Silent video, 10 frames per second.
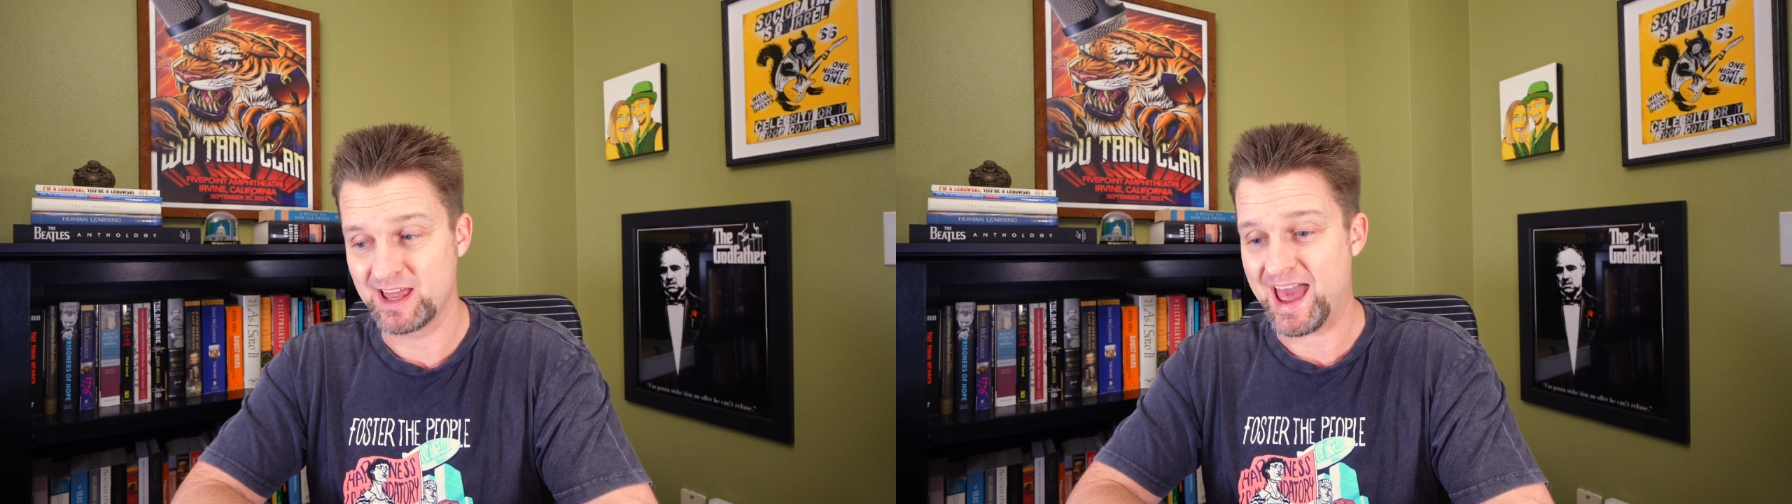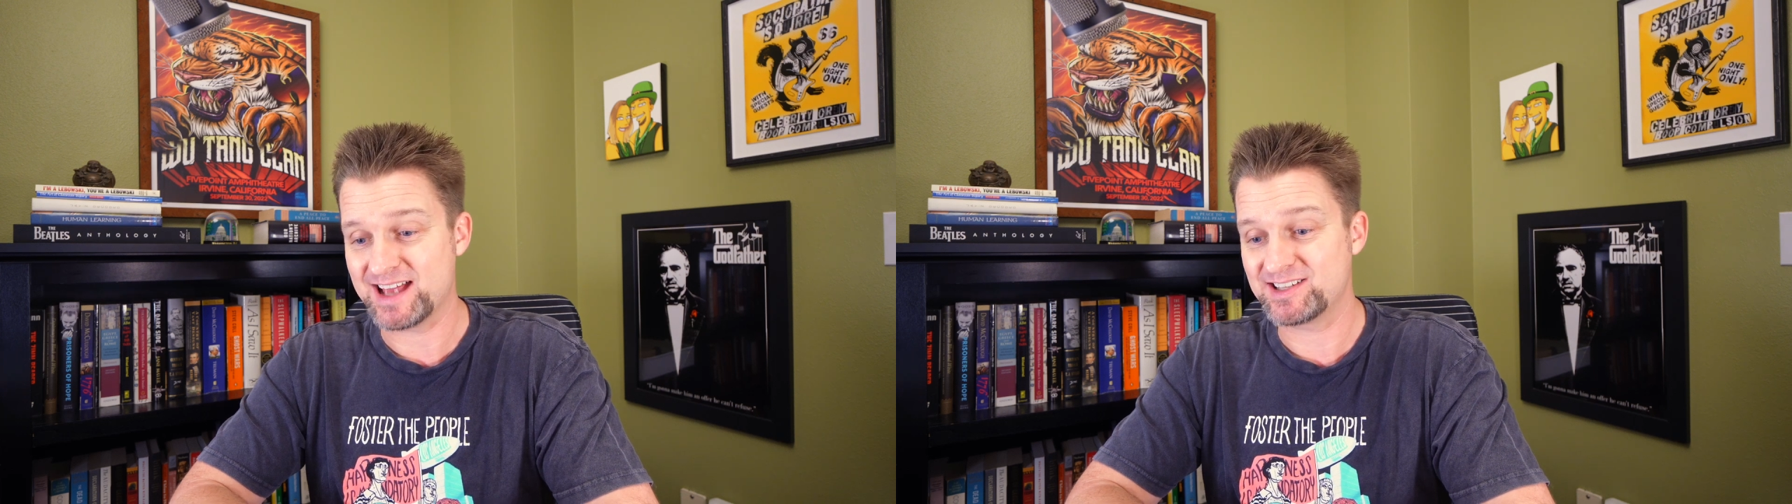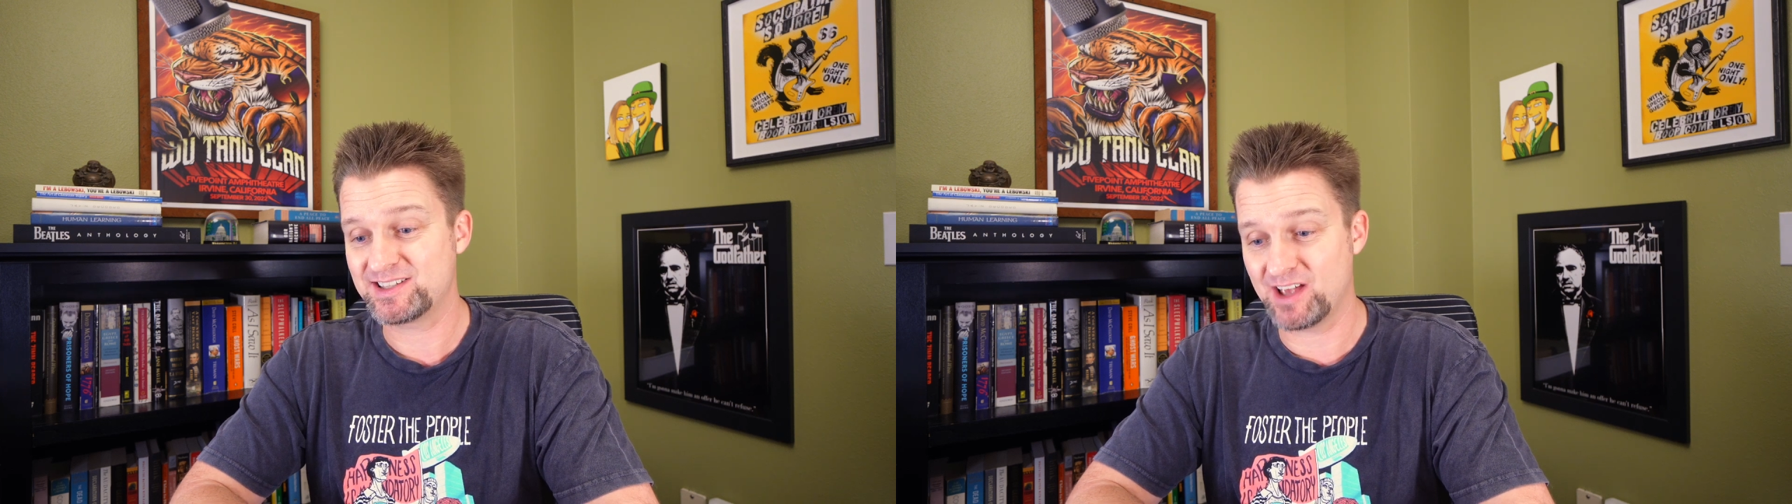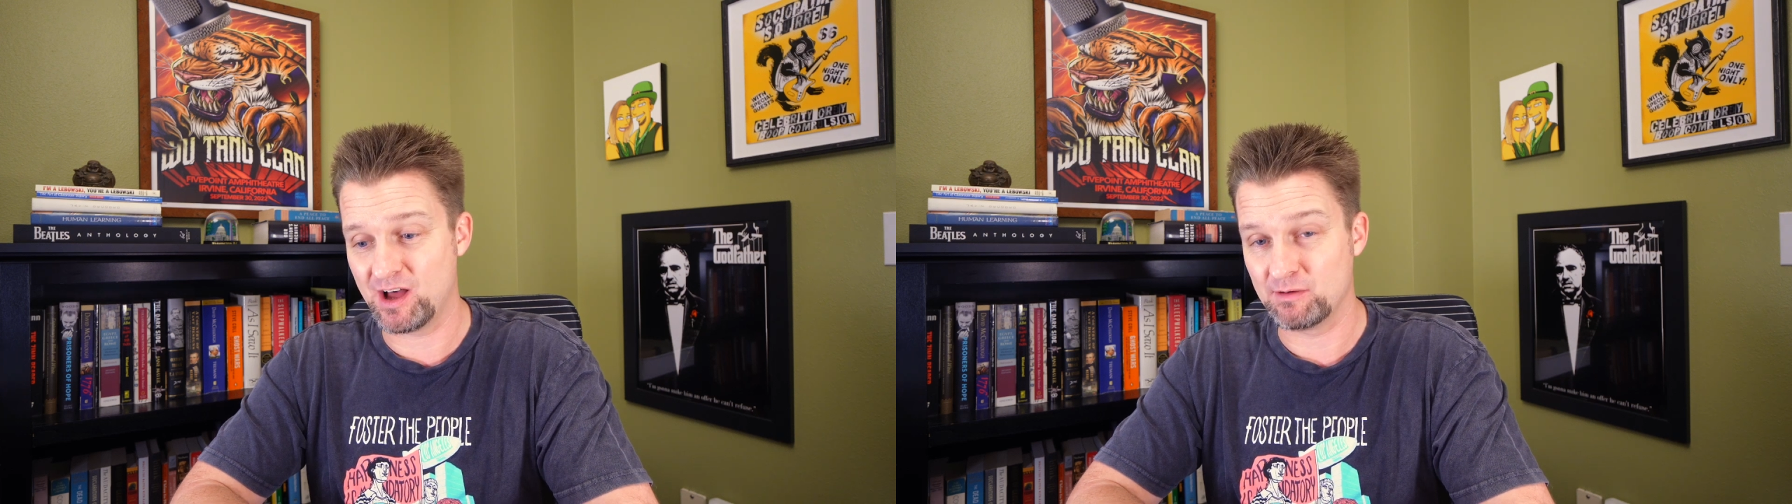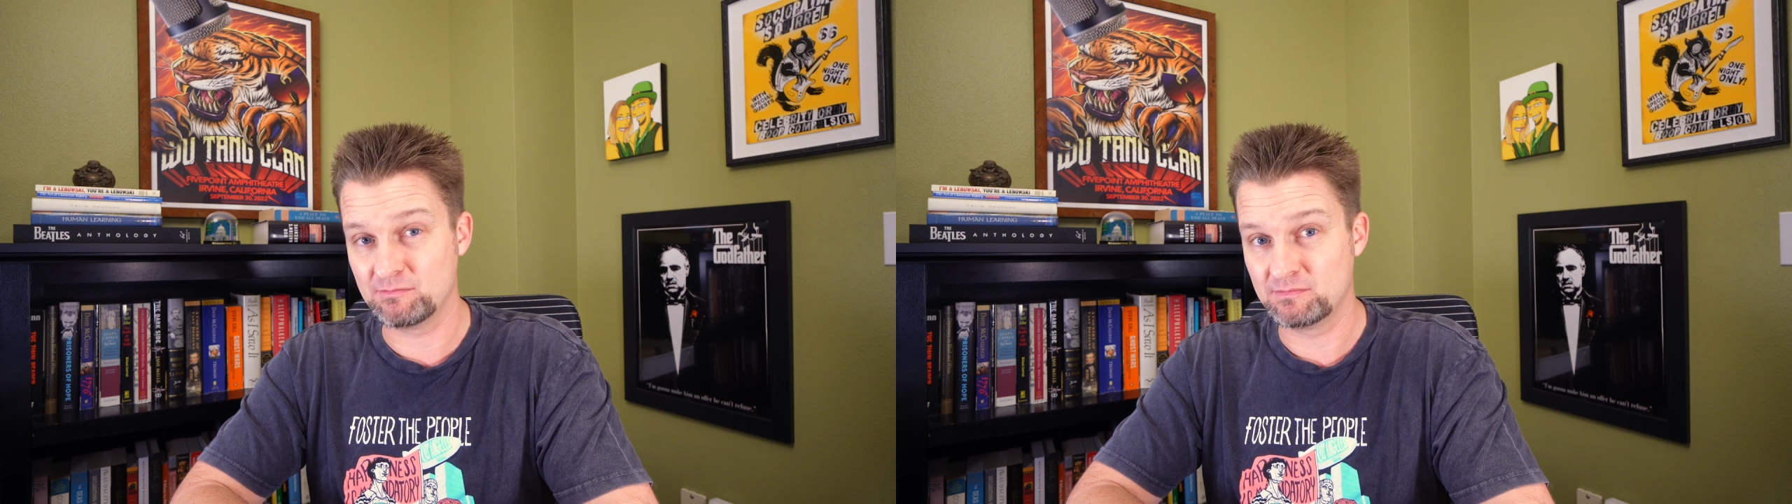as
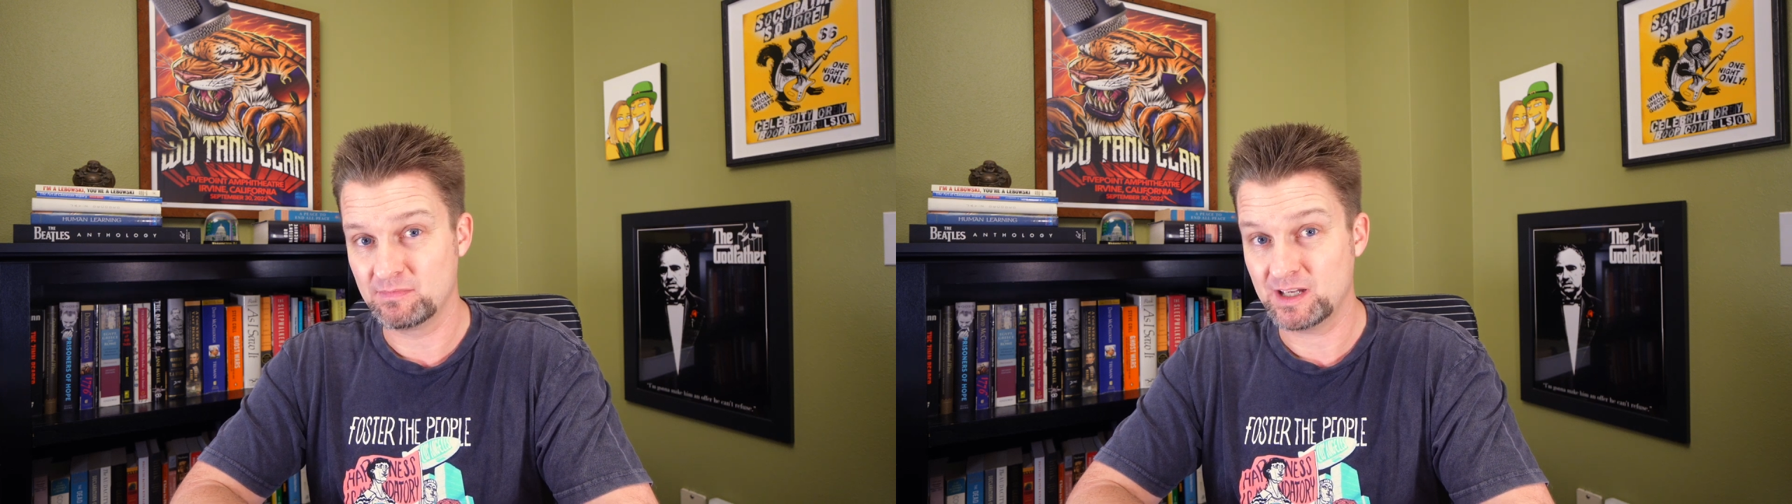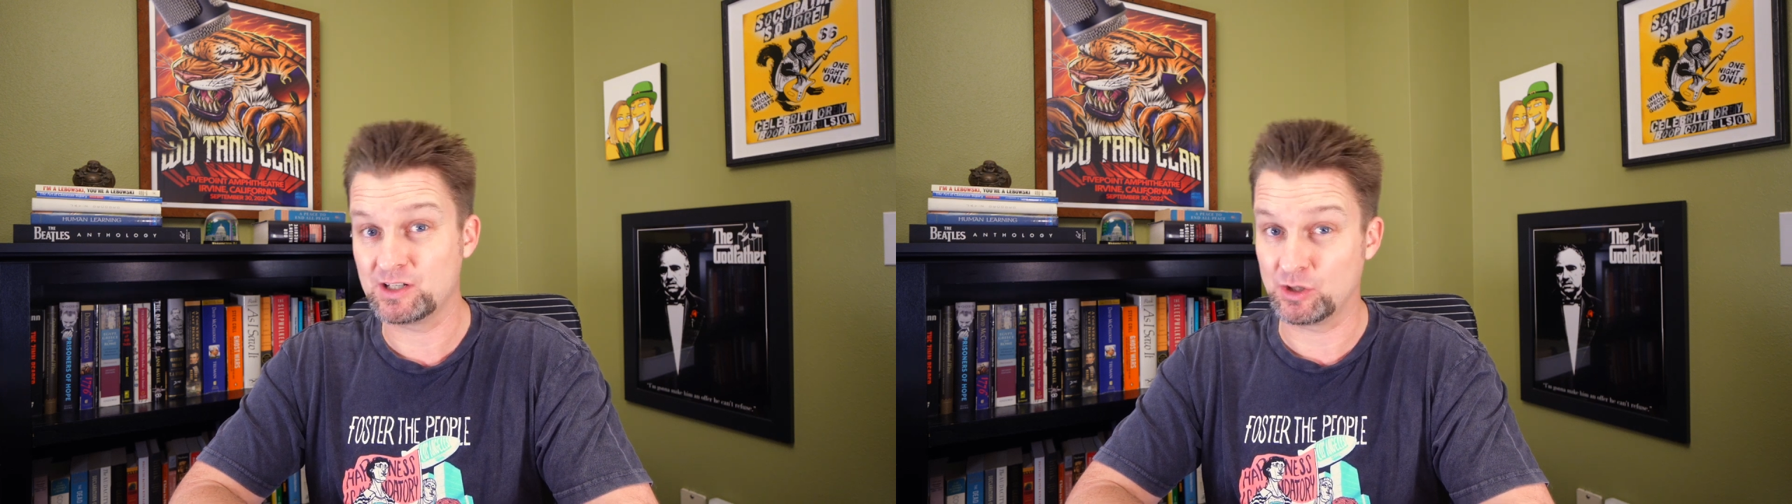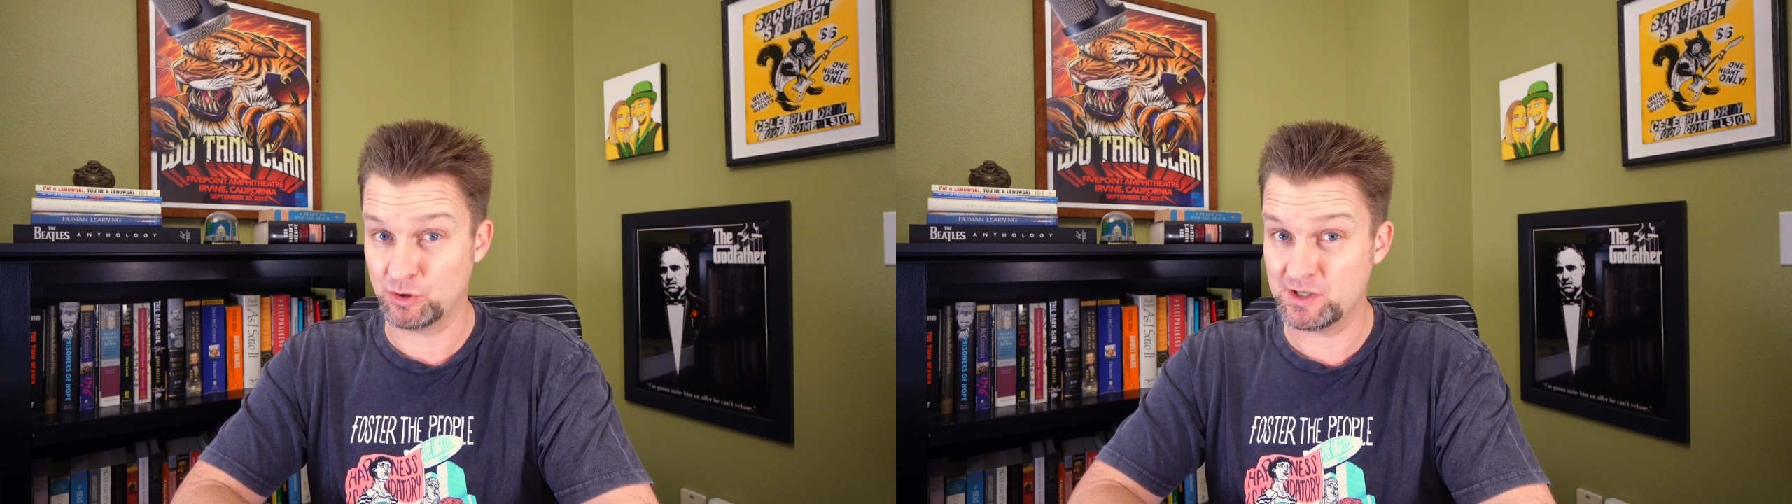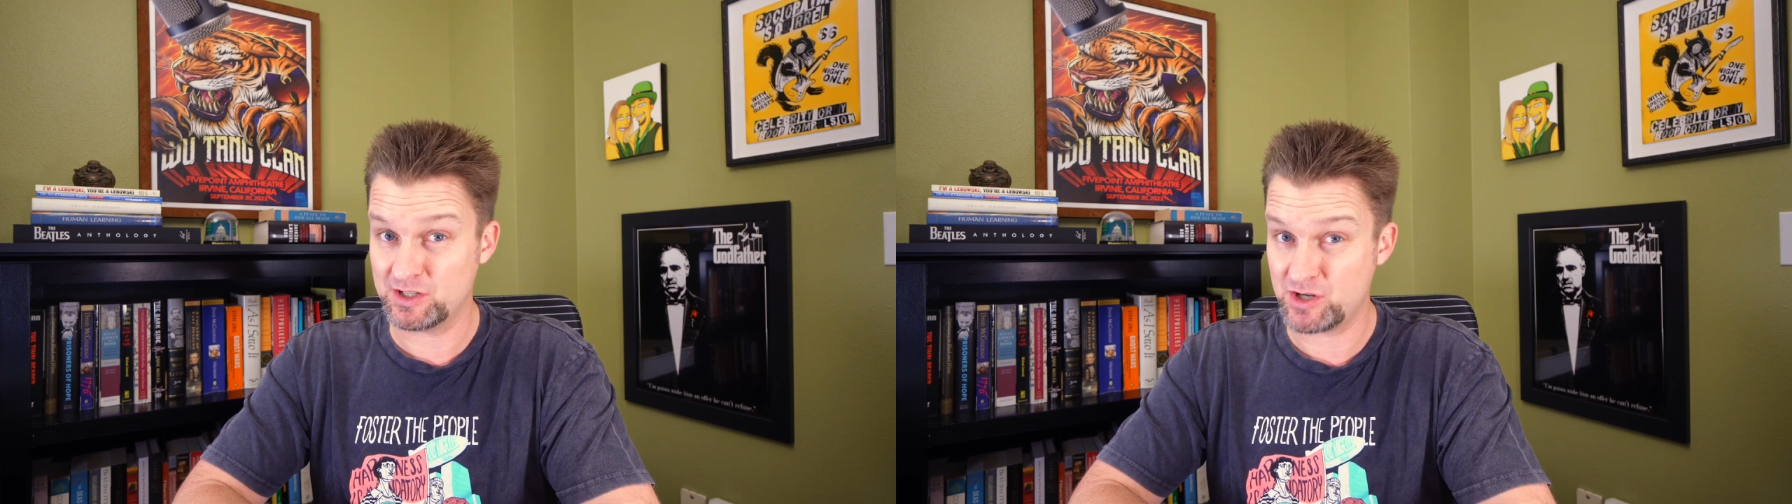some, including